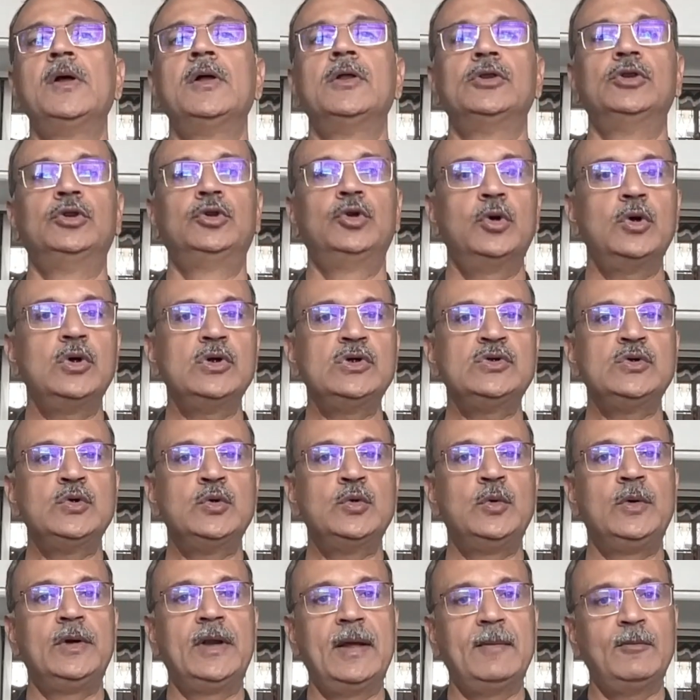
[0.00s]
Those
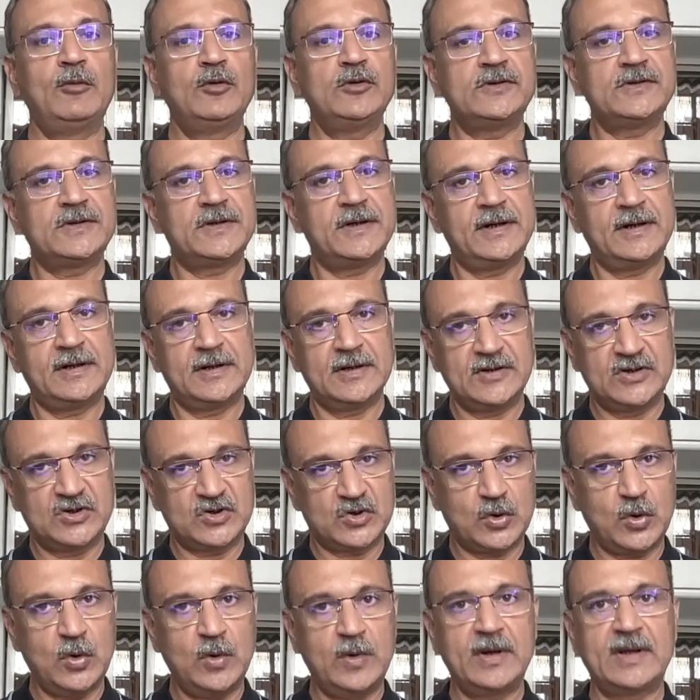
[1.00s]
who demonstrate
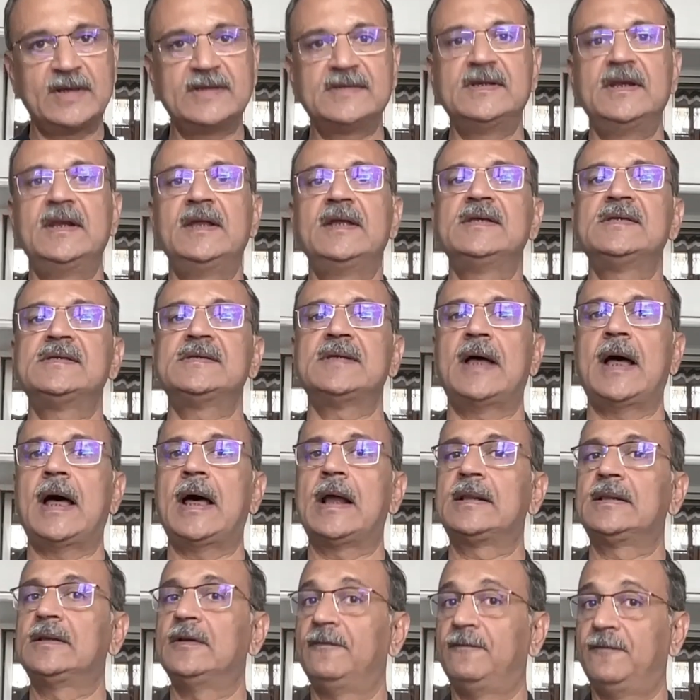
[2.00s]
strong resilience
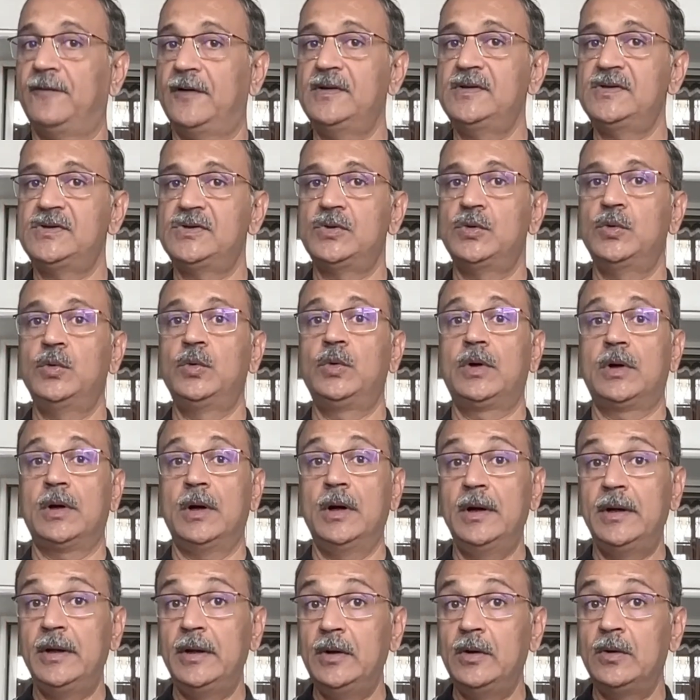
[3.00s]
are the ones who
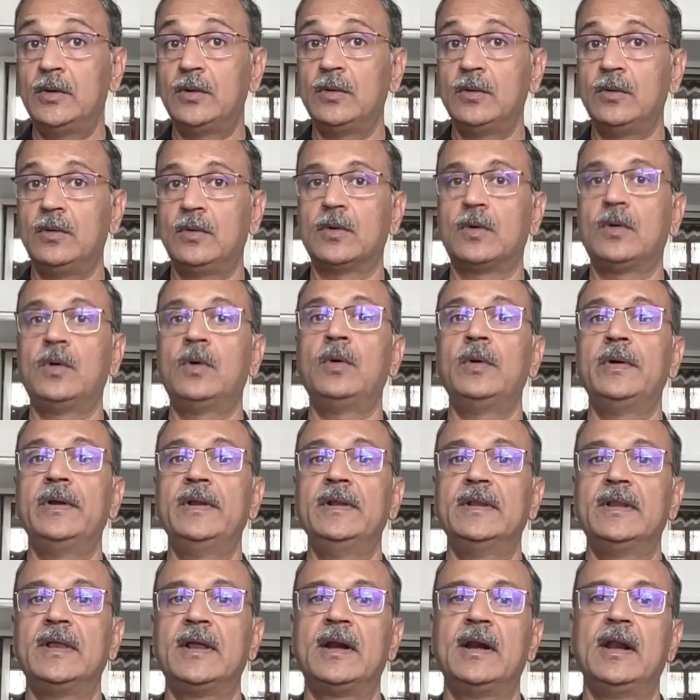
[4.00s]
continue to grow
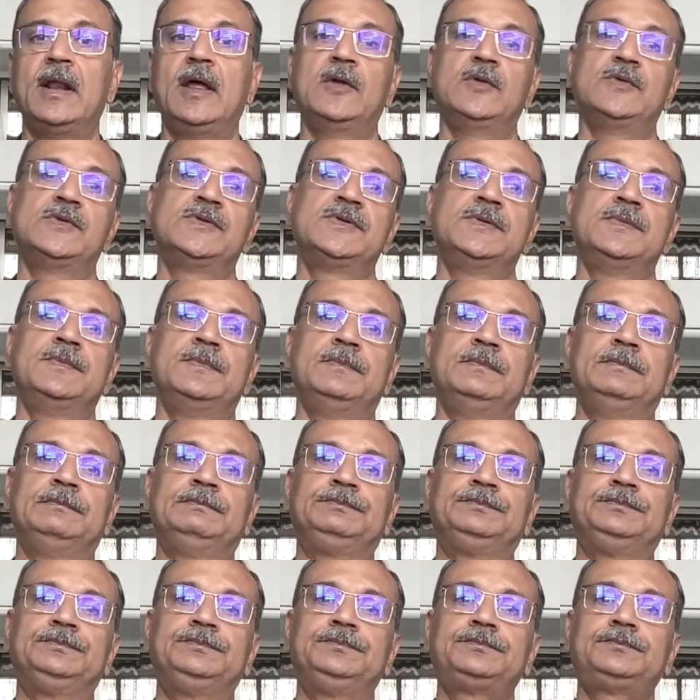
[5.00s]
in their lives.
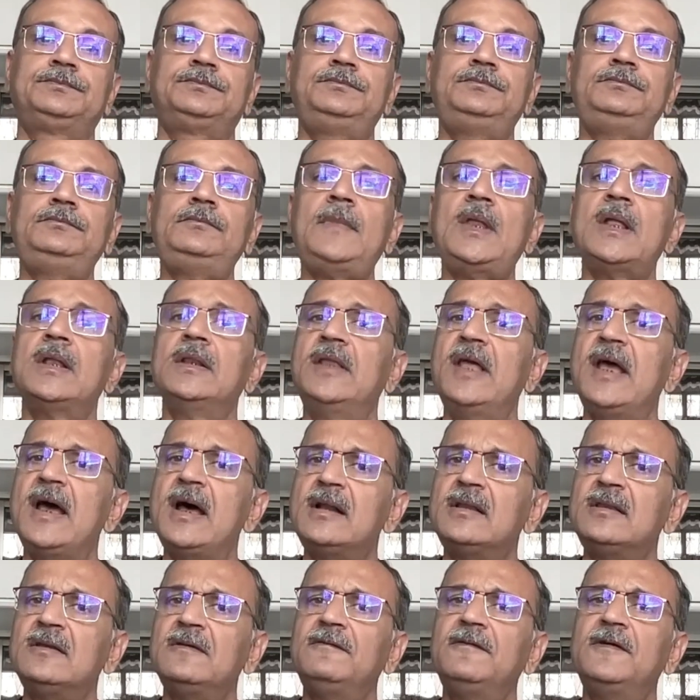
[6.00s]
They
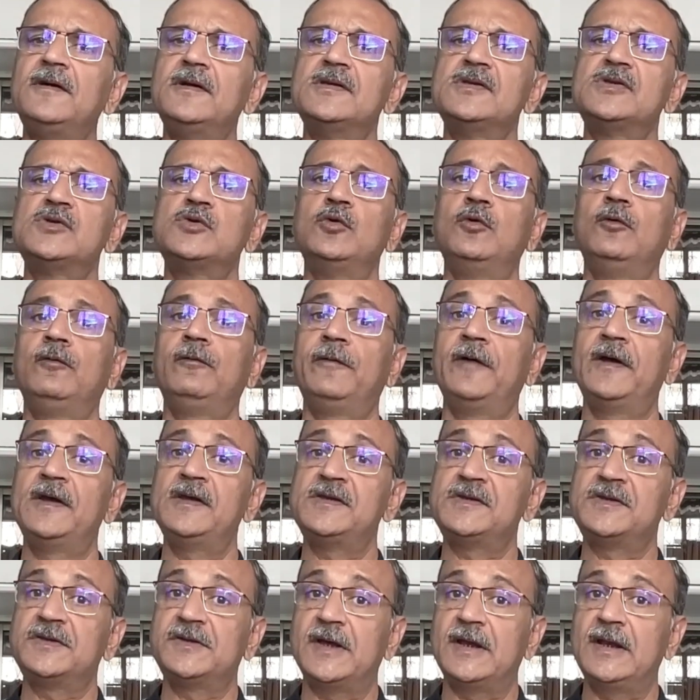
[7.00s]
are the ones who
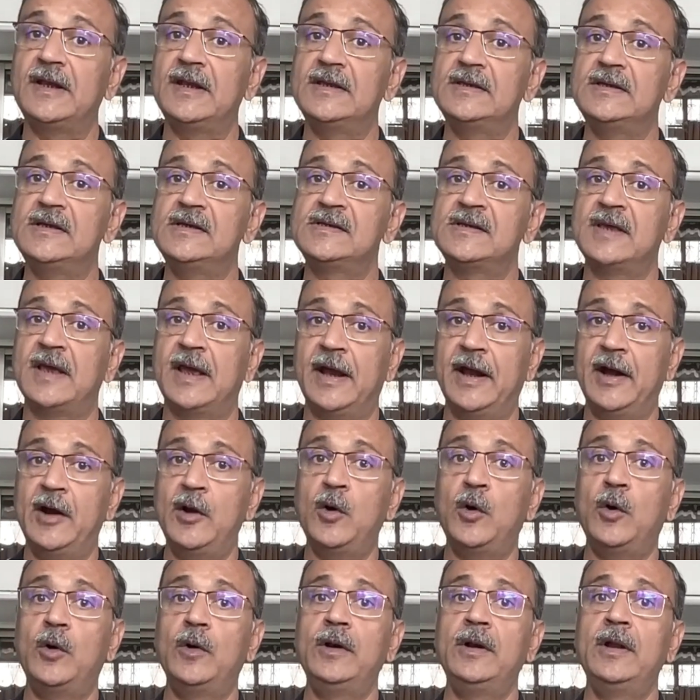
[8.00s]
face challenges head
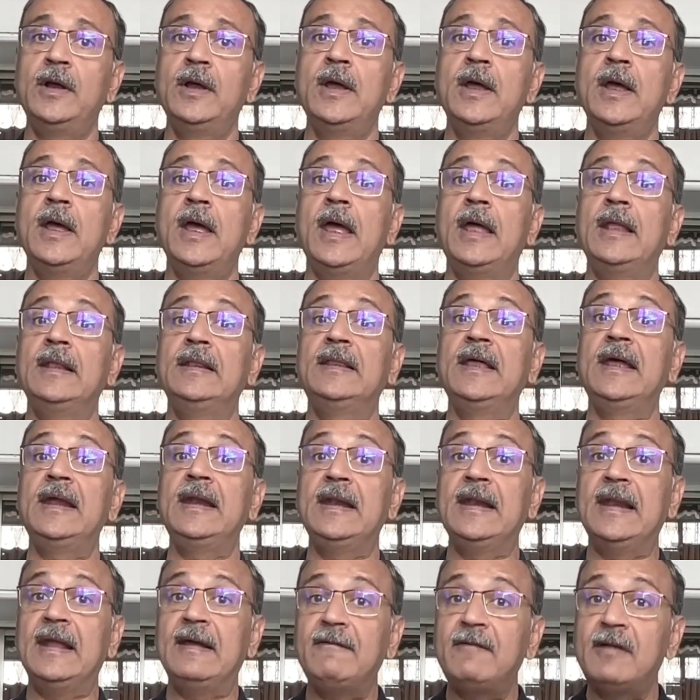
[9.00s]
on and they
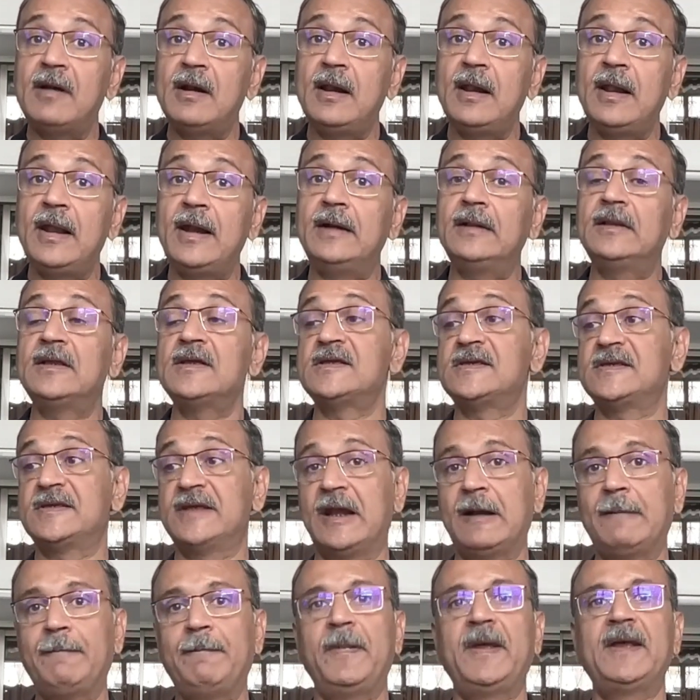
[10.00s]
never let the
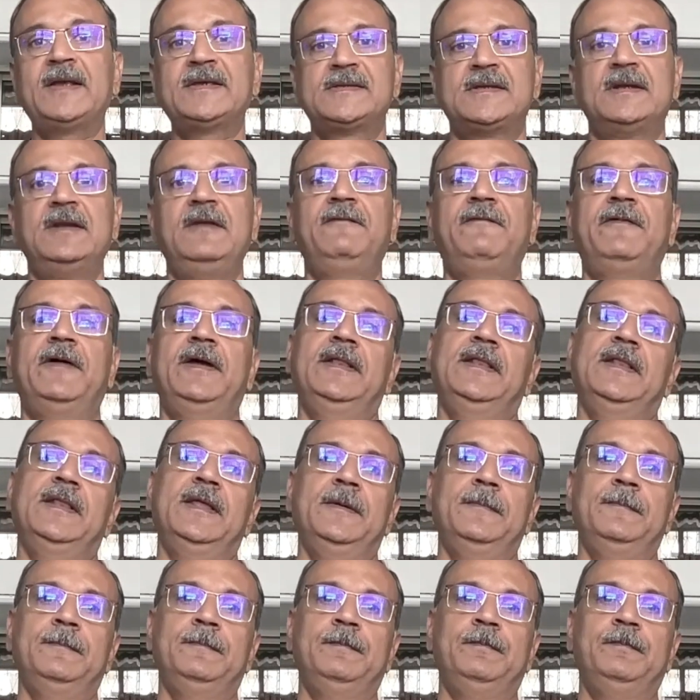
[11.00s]
setbacks define
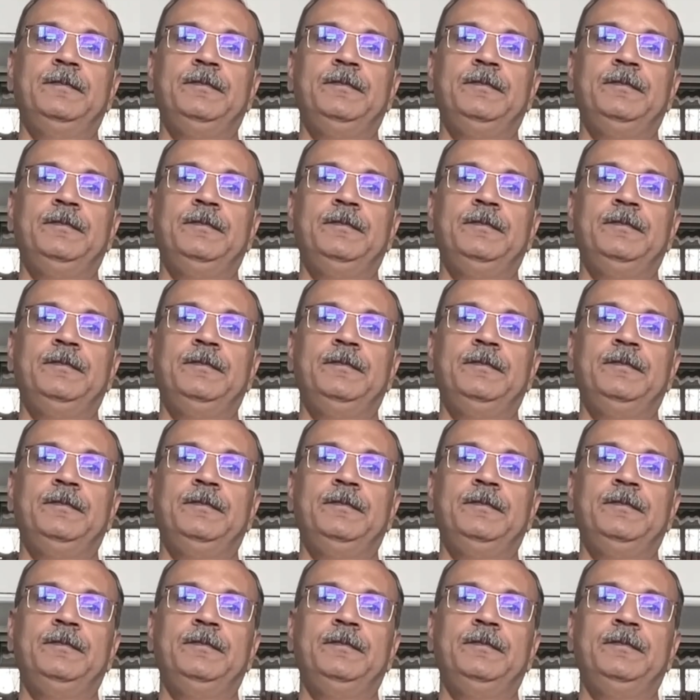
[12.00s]
them.